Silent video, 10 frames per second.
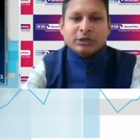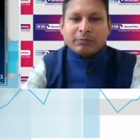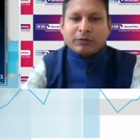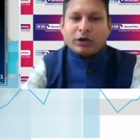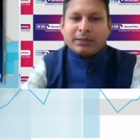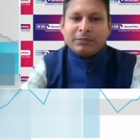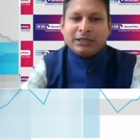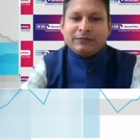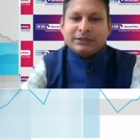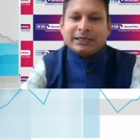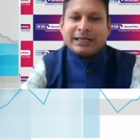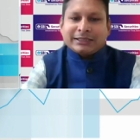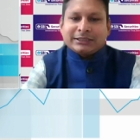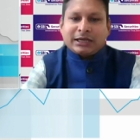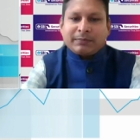But what I believe is that
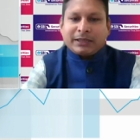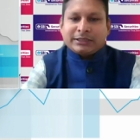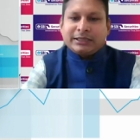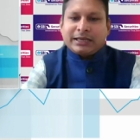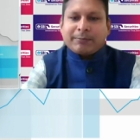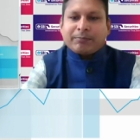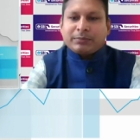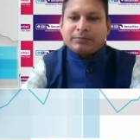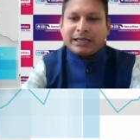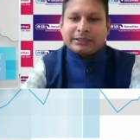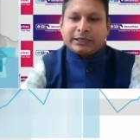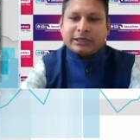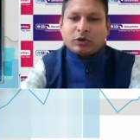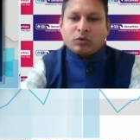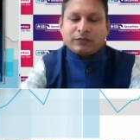as the capacity ramp up, the asset
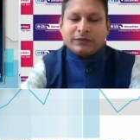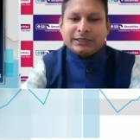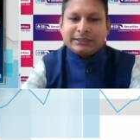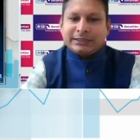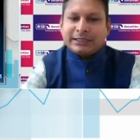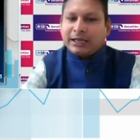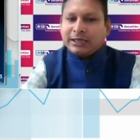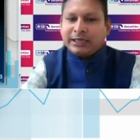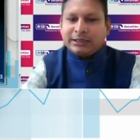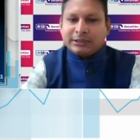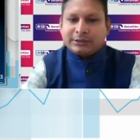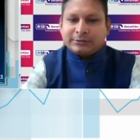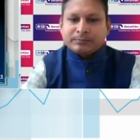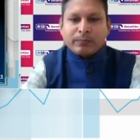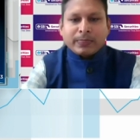turnover will increase, and again the
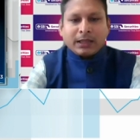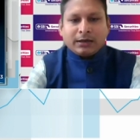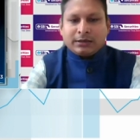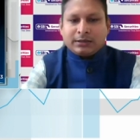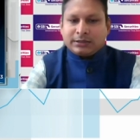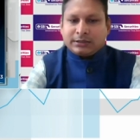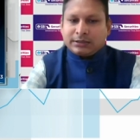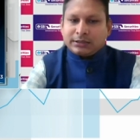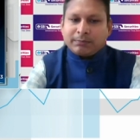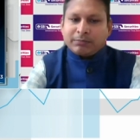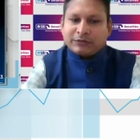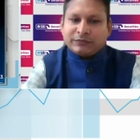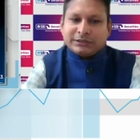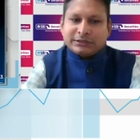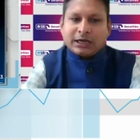numbers
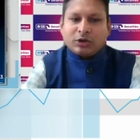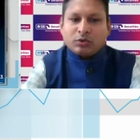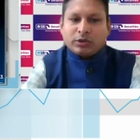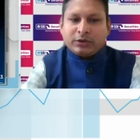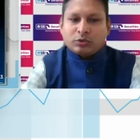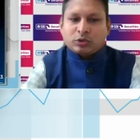will start looking good.